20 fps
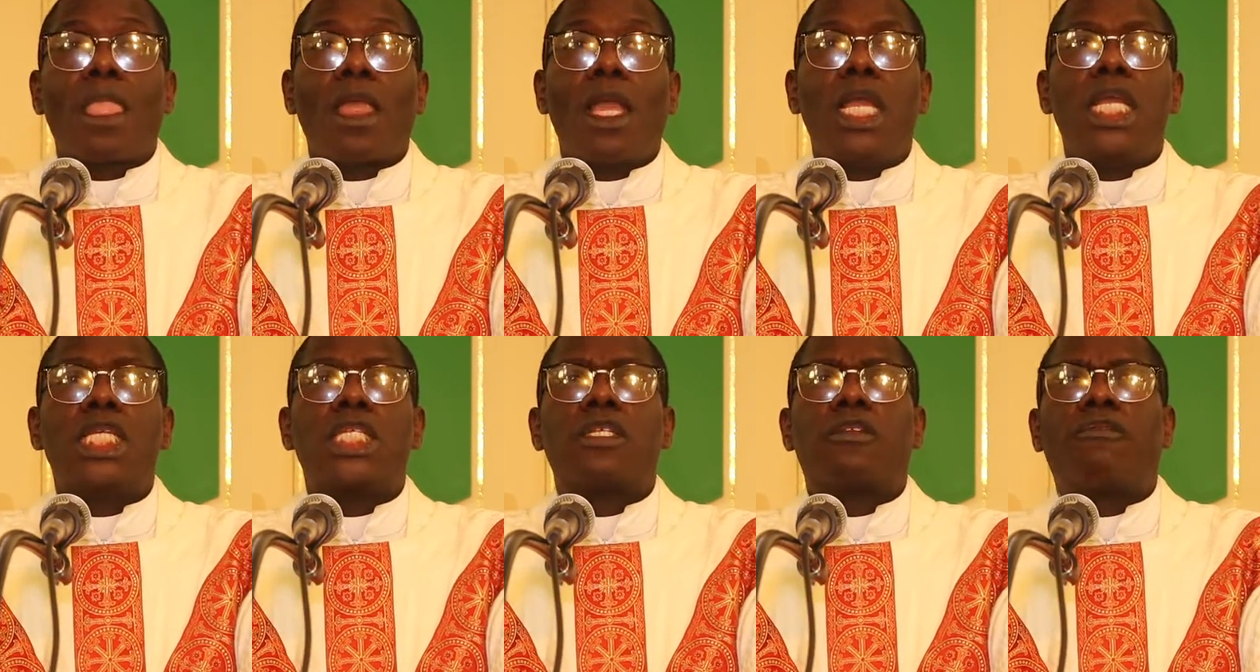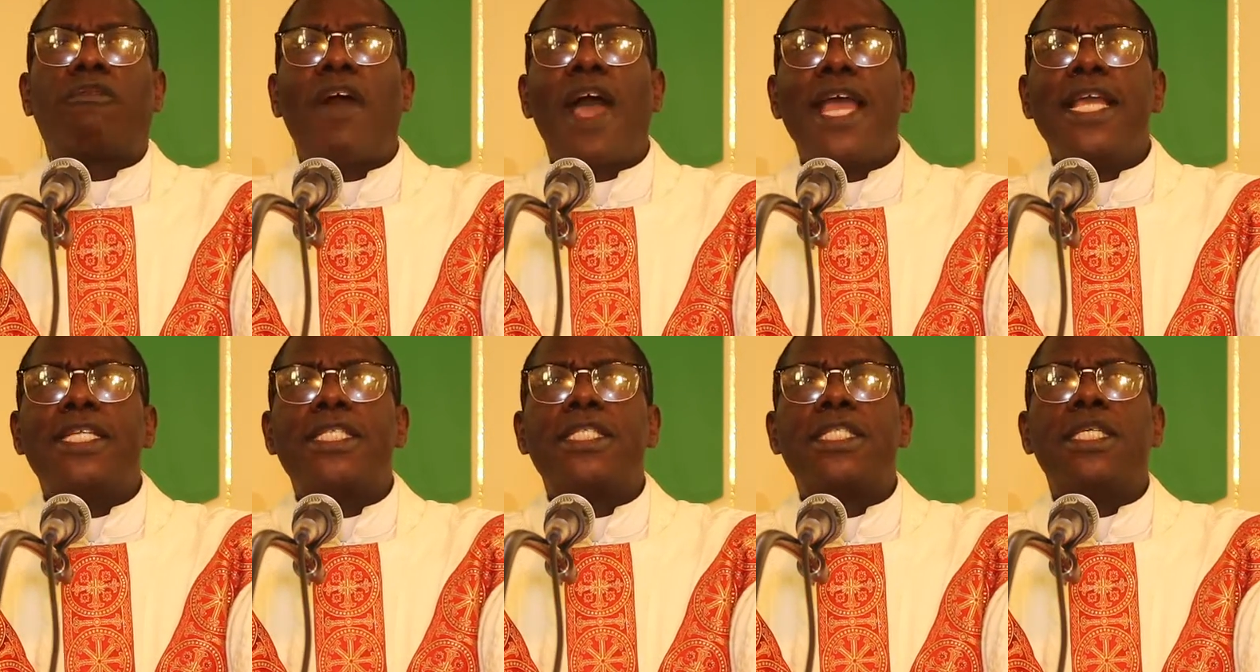Is
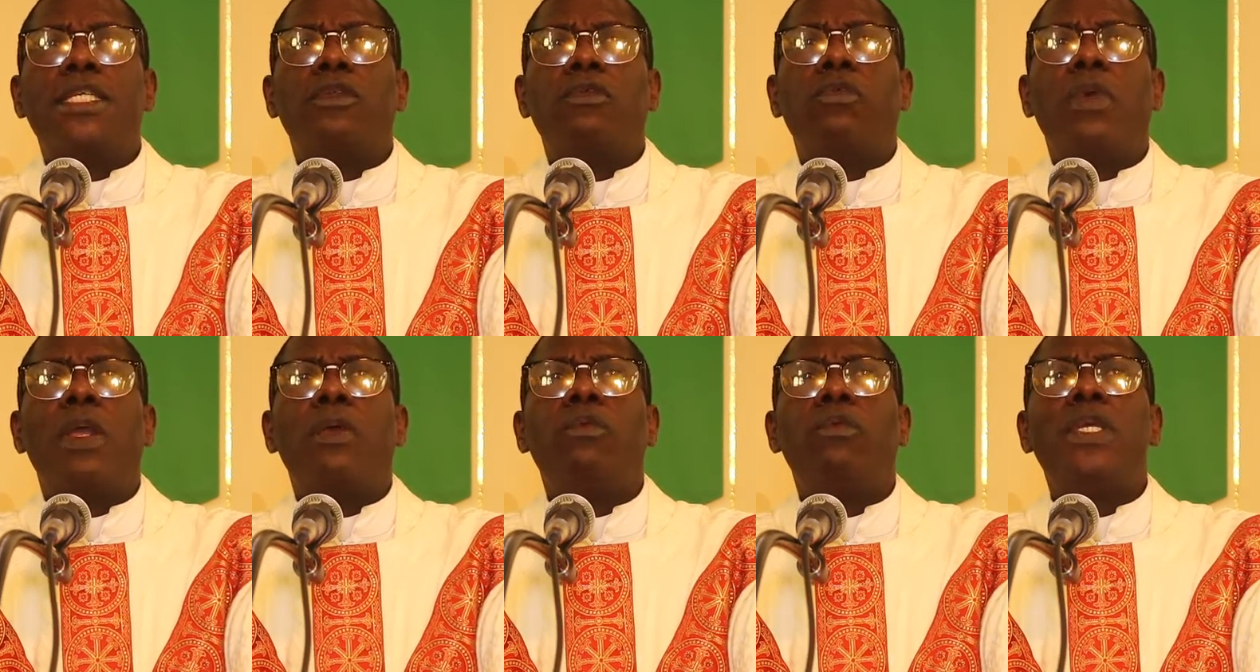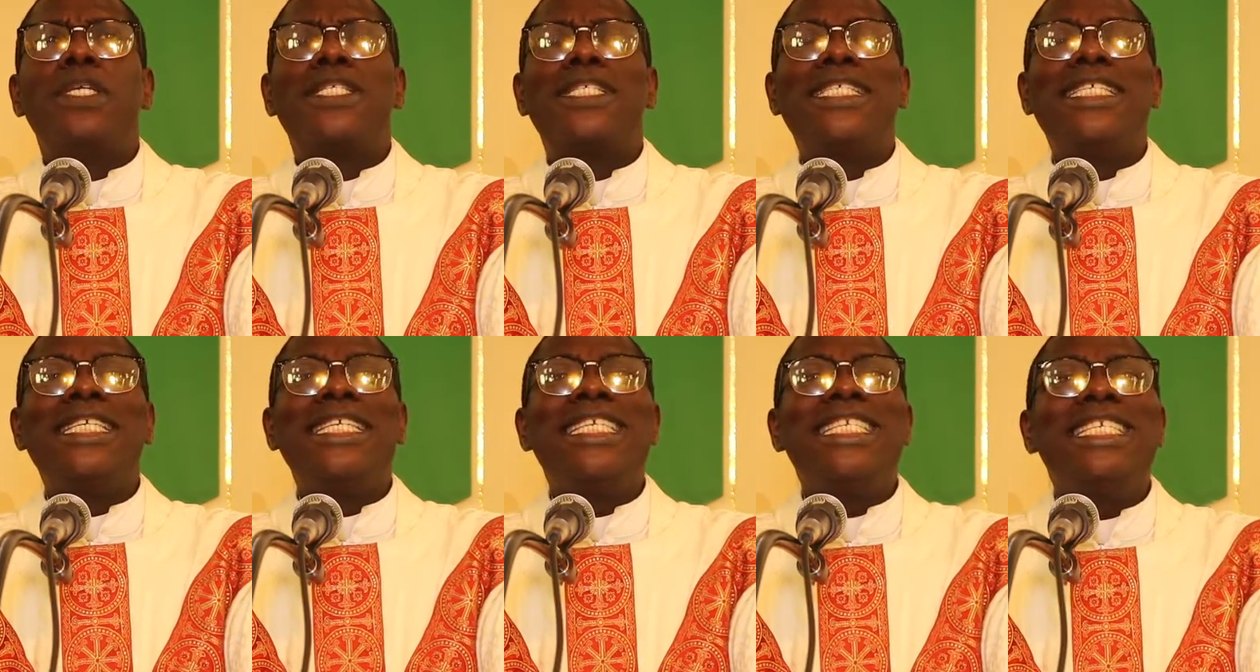fighting when we
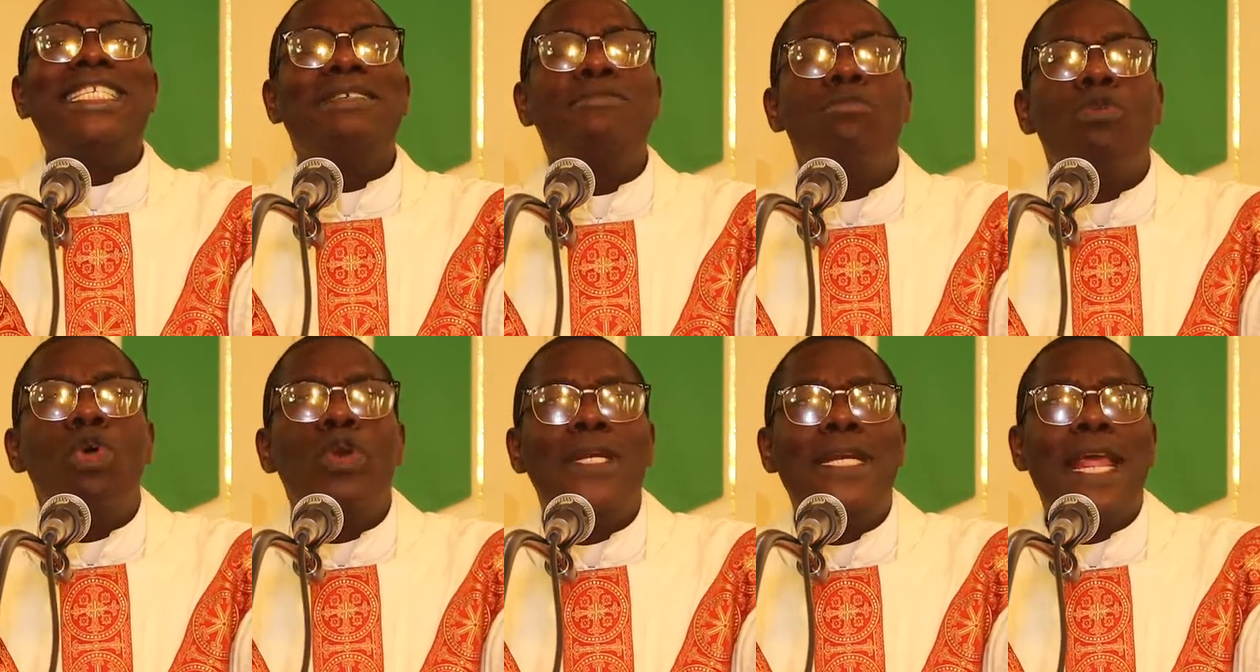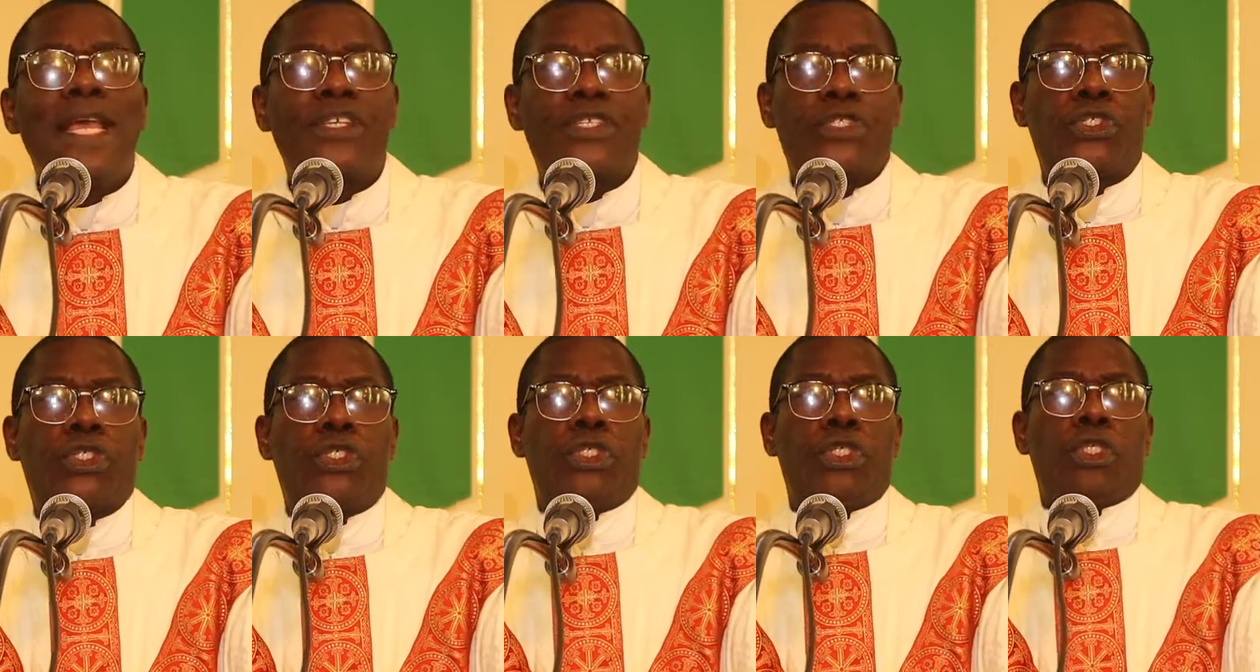see
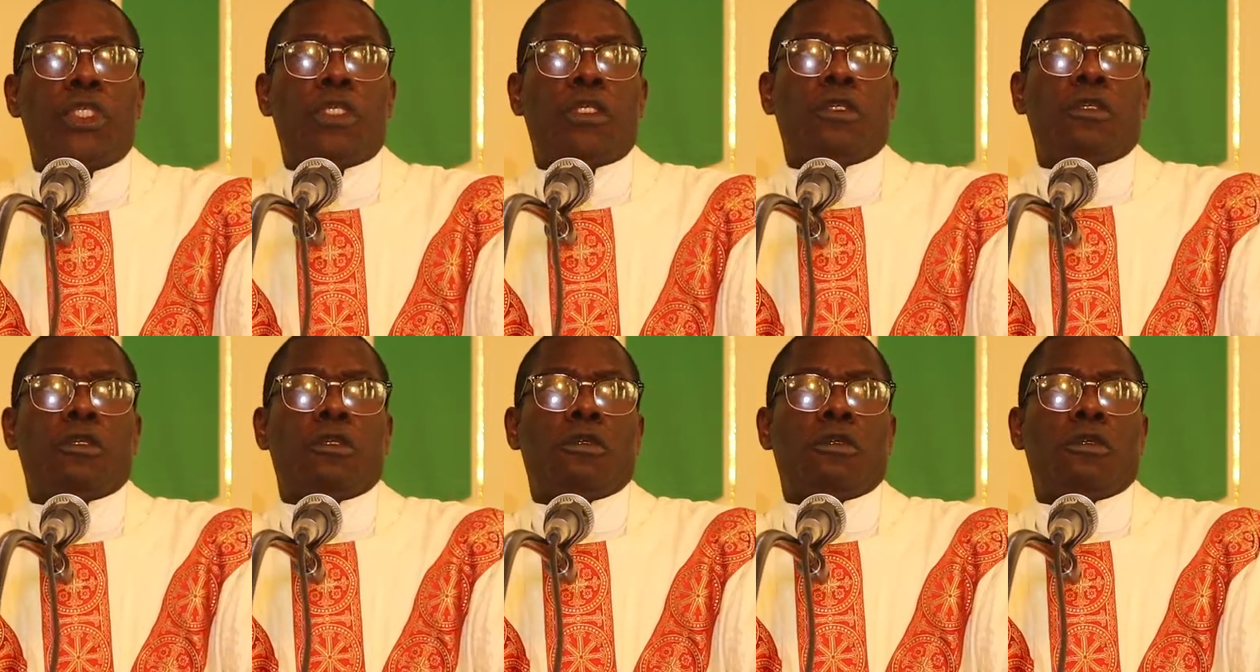immodesty